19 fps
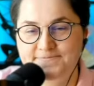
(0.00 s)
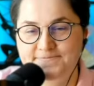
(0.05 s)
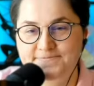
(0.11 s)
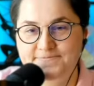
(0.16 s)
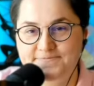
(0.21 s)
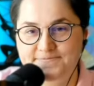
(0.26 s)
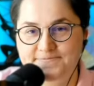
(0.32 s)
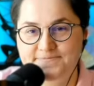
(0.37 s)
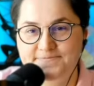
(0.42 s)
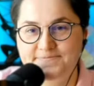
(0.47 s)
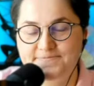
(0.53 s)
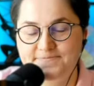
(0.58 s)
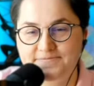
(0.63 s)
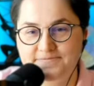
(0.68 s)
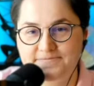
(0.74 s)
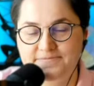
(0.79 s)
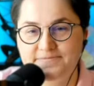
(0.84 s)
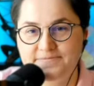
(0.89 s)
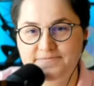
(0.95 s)

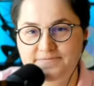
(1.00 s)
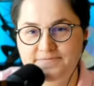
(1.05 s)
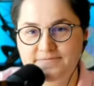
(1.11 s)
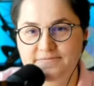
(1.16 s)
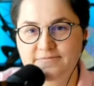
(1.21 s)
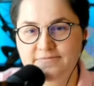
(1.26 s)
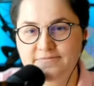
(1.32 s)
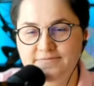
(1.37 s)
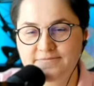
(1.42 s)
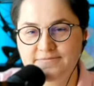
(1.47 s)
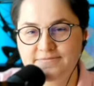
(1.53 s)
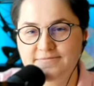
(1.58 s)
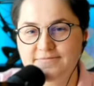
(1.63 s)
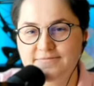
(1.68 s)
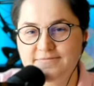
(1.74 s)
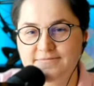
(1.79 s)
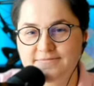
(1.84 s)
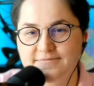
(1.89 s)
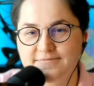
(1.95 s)

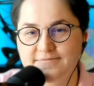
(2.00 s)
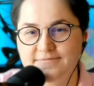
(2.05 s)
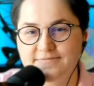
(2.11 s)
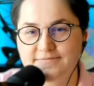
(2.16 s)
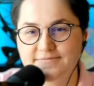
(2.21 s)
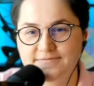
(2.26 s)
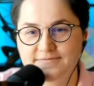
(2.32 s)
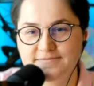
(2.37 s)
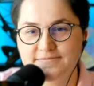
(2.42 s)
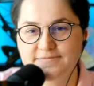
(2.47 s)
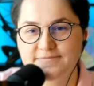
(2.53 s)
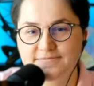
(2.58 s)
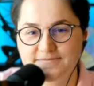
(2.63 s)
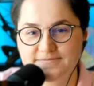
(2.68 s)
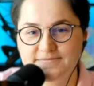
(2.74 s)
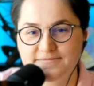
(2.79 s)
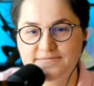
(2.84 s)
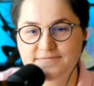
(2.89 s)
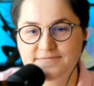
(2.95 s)

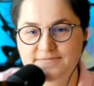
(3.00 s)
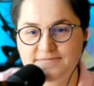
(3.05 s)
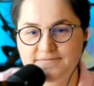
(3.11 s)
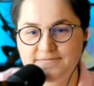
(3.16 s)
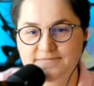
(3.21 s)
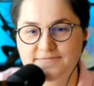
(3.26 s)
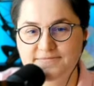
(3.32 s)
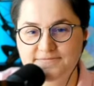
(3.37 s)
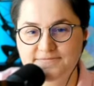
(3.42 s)
[no speech]